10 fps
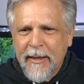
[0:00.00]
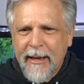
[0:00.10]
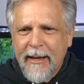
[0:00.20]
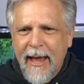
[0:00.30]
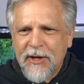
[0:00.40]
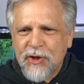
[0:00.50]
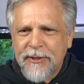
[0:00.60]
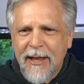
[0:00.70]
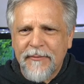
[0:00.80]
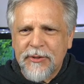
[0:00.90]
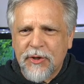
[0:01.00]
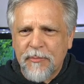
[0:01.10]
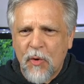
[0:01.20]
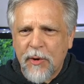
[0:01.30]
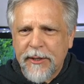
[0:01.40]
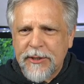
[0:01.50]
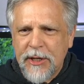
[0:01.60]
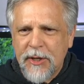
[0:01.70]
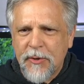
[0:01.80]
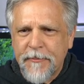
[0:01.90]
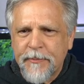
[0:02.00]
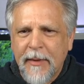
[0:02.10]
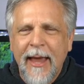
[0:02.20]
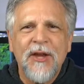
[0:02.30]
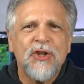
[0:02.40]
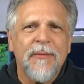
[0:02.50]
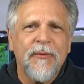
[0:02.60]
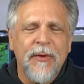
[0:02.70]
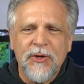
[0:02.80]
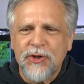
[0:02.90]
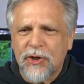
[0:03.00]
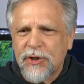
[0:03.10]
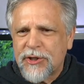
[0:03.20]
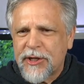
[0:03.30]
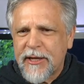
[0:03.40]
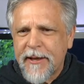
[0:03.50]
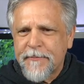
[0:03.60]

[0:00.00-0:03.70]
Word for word: Elijah Davis, good morning to you. Hey, Chevy Fish, good to see you.